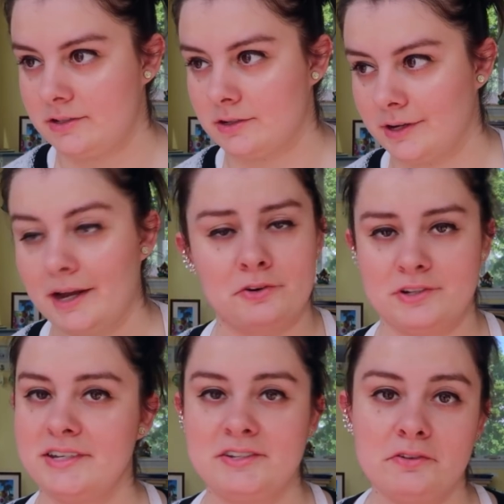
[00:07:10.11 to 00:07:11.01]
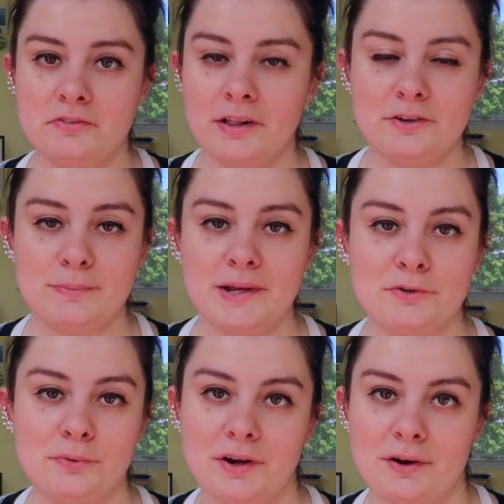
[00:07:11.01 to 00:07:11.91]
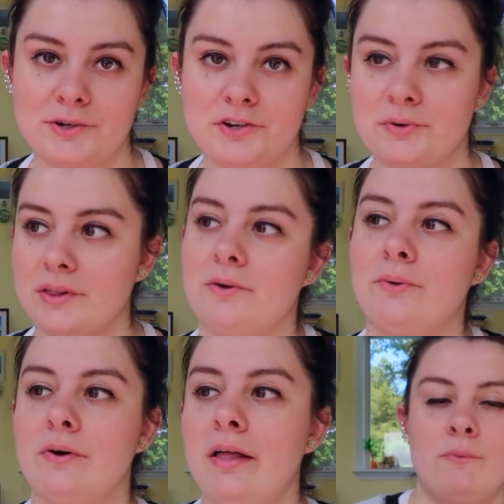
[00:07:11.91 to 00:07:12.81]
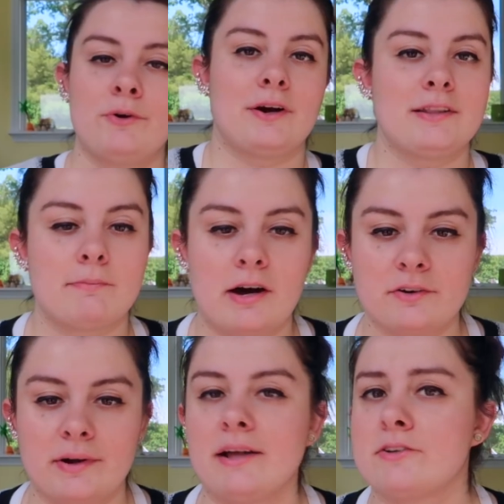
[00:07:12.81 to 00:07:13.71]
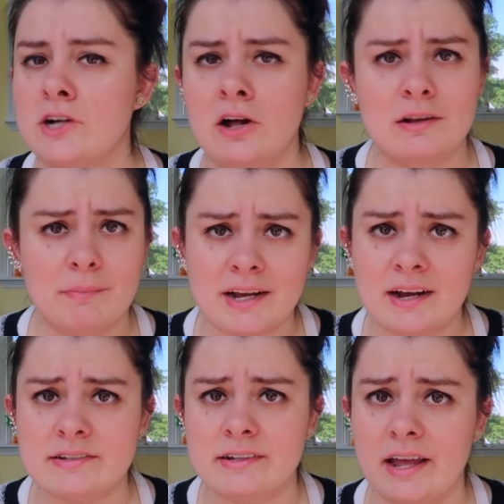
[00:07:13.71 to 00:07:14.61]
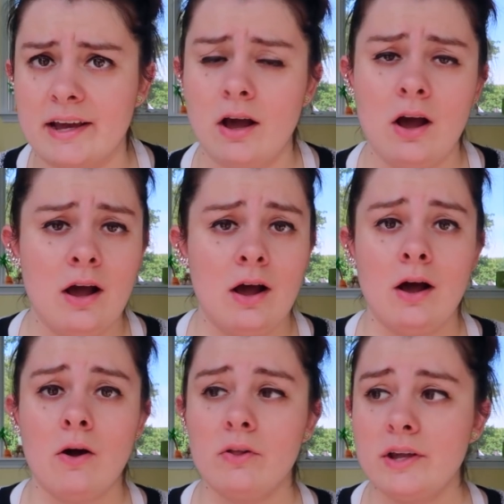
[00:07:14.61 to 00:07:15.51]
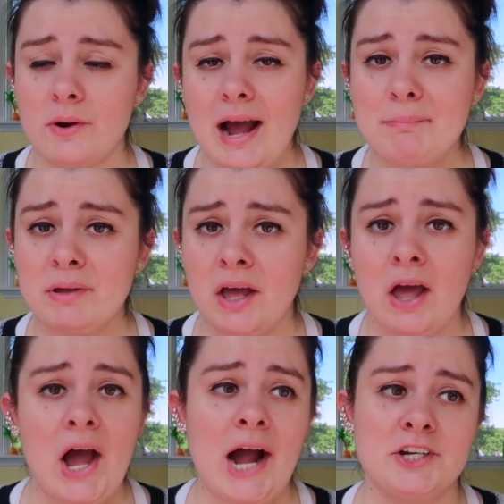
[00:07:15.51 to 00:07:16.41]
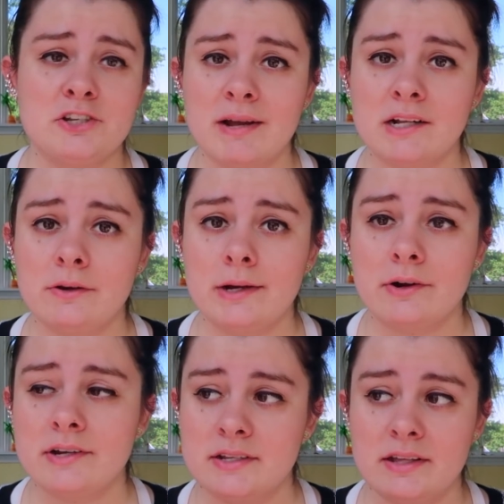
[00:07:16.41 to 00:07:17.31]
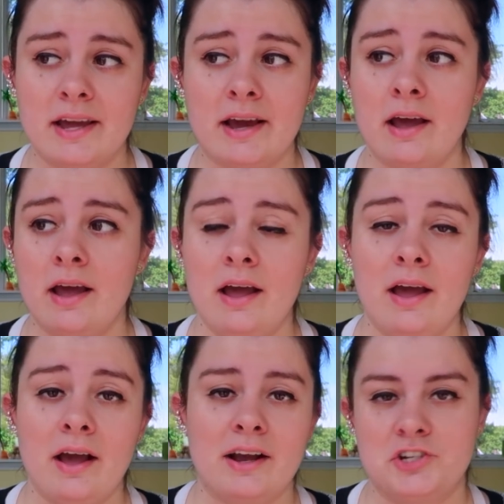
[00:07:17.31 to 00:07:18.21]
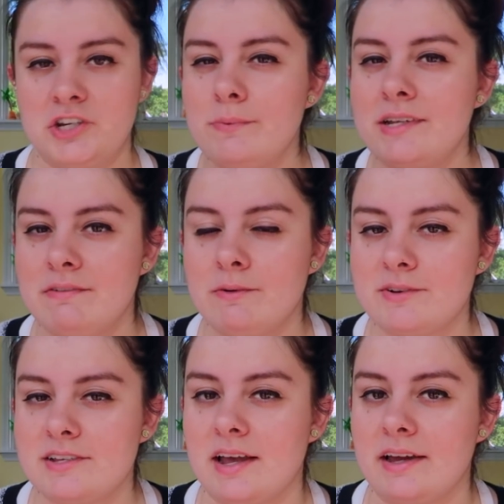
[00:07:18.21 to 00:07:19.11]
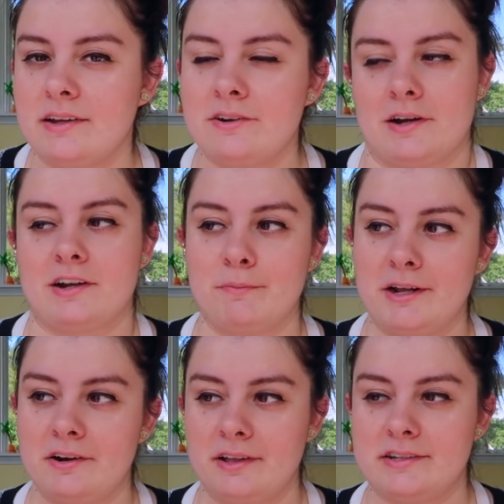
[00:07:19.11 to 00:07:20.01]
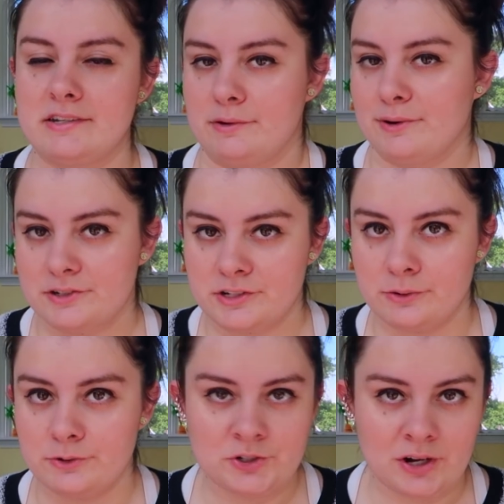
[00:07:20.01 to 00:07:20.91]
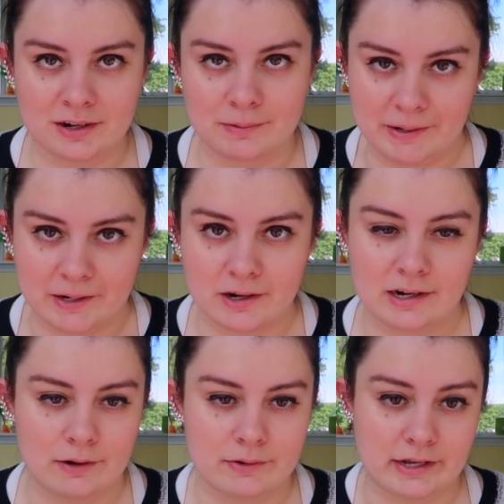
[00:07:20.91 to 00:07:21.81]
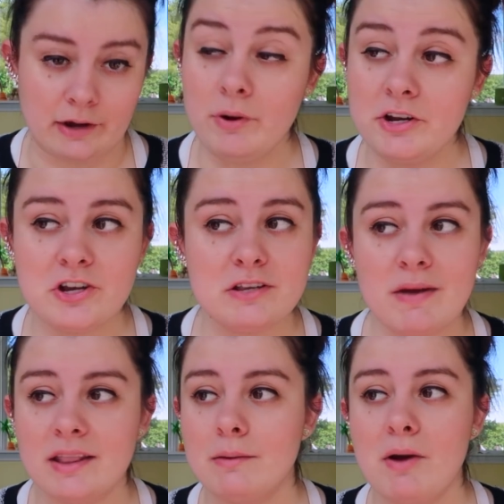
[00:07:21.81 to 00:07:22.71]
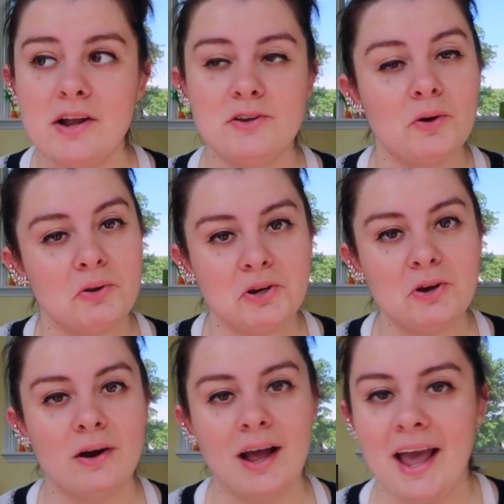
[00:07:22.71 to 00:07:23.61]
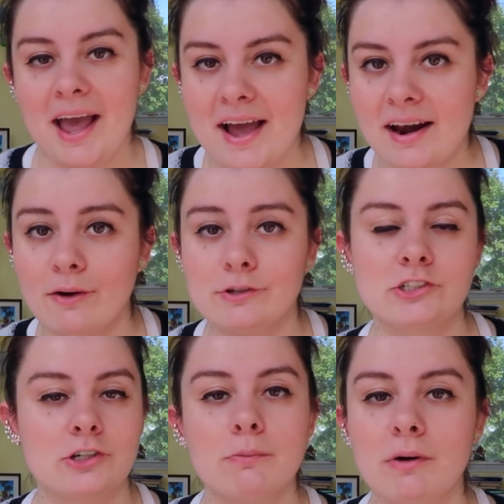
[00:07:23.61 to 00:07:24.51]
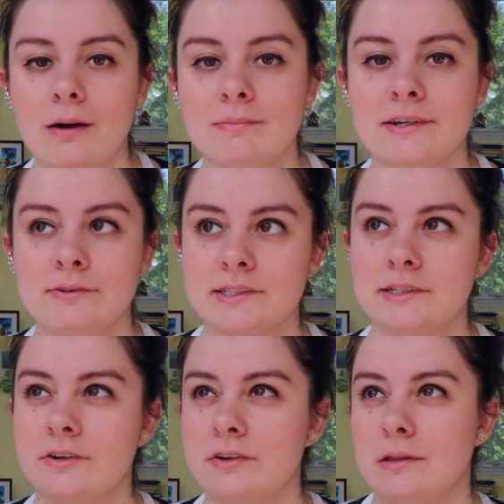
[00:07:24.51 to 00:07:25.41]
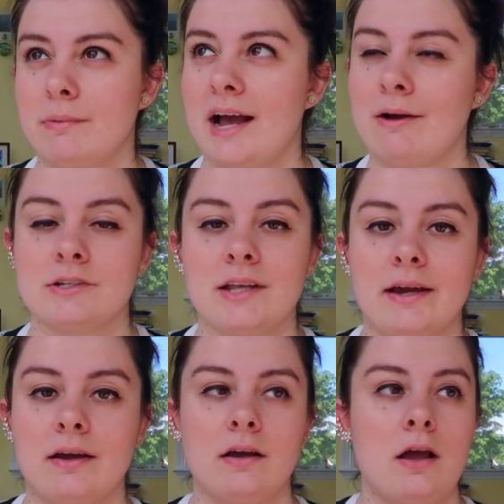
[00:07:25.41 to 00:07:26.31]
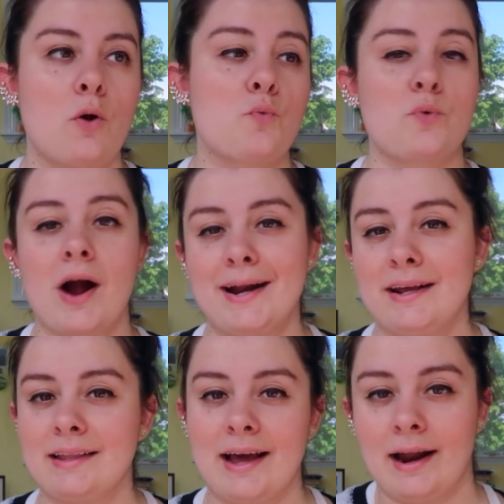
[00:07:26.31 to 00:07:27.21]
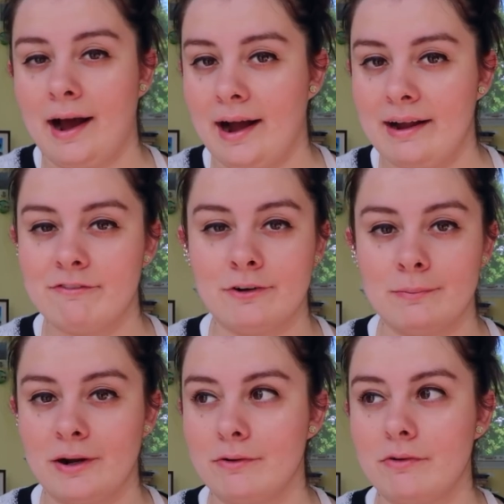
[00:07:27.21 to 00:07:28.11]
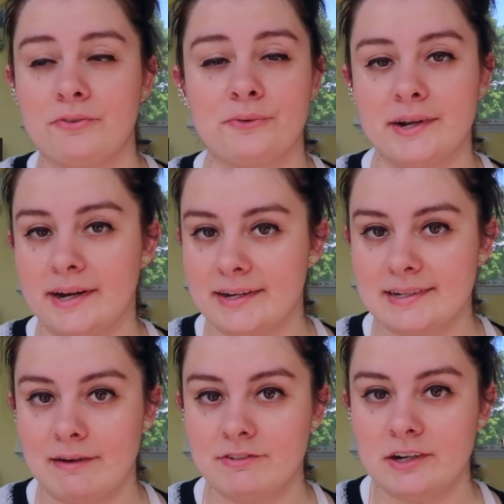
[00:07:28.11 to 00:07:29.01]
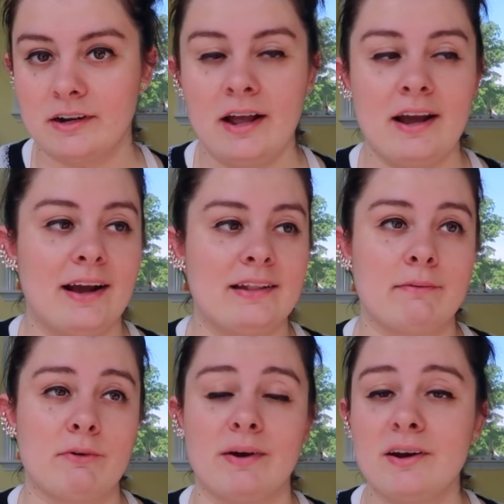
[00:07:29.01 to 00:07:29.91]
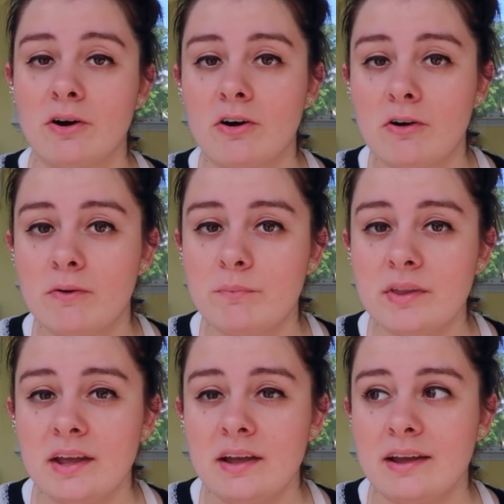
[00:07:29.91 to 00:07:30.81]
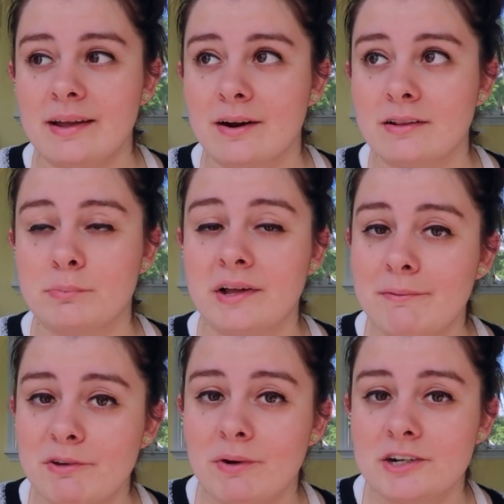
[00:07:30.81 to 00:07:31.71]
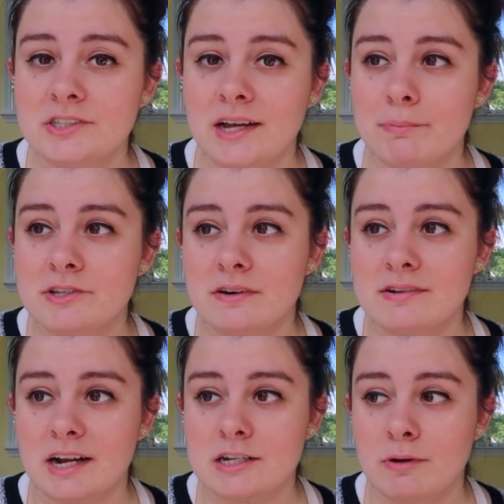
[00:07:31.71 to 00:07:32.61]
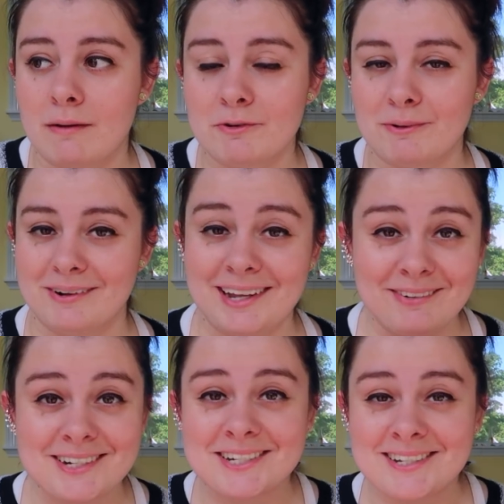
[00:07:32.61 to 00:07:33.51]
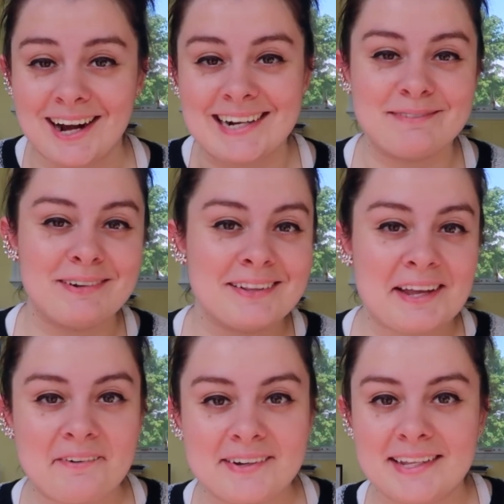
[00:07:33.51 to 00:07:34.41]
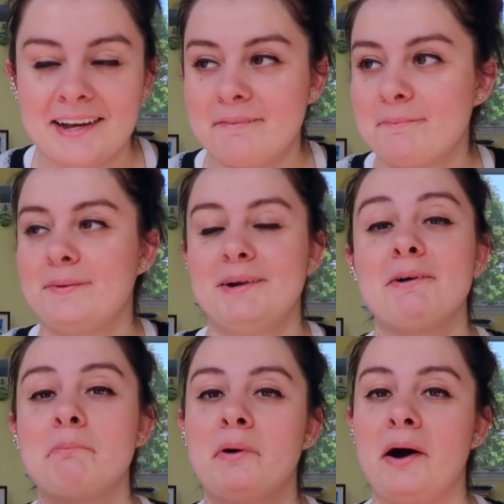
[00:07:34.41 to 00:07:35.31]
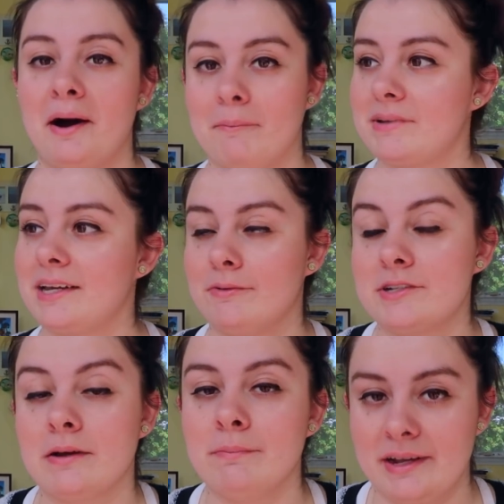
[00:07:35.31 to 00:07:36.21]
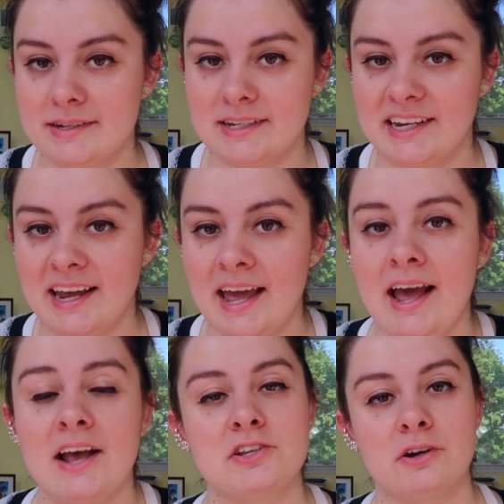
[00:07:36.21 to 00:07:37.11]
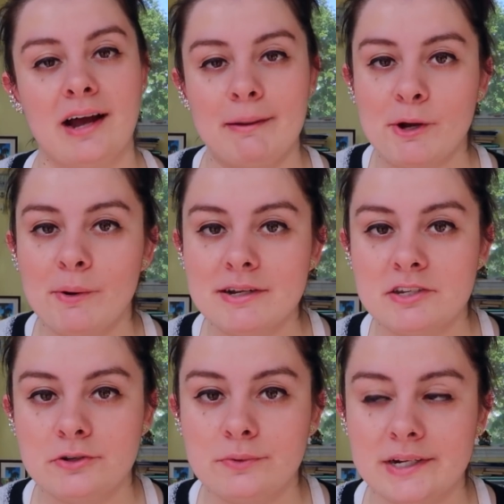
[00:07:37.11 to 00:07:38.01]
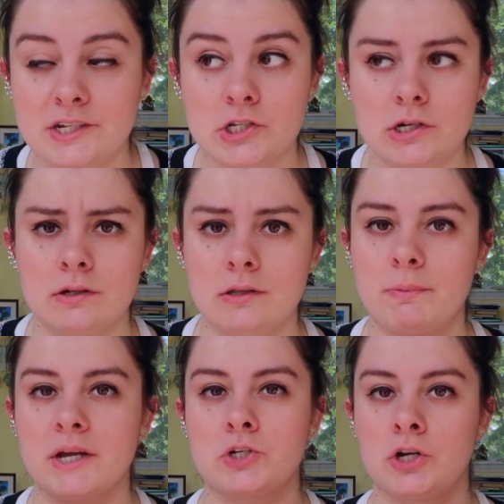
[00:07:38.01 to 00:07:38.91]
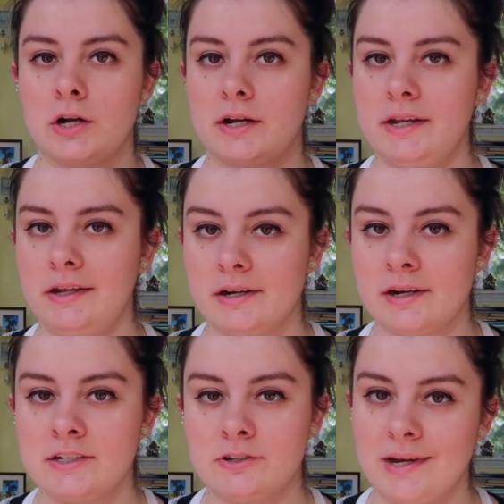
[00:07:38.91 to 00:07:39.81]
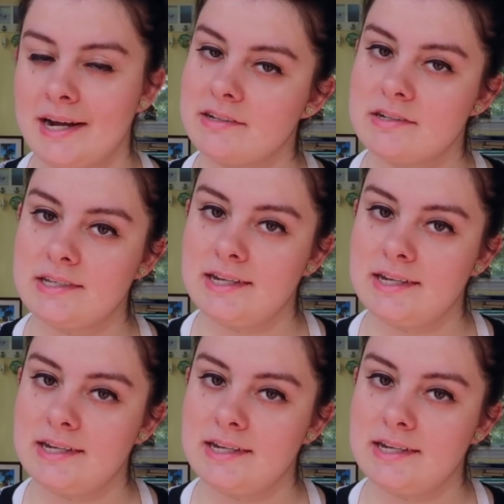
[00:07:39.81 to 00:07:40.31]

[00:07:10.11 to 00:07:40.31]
So yeah, Christi still follows me on Twitter, which is really cool. We were on the monorail. I was calling my cousin like, holy crap, I just met Chloe and Christi, like, because she even was like, you're not gonna meet her, like Disney World's huge, you're not gonna meet her. And I was like, we just met them, I told you. And I was so pumped. It was literally the best. I was like riding that high for about 3 days after. And then we went home, and on the plane we watched the episode of Dance Moms, and we were like, we just talked about that with them. We were pumped. It was amazing. So I'm going to insert the picture here so you guys can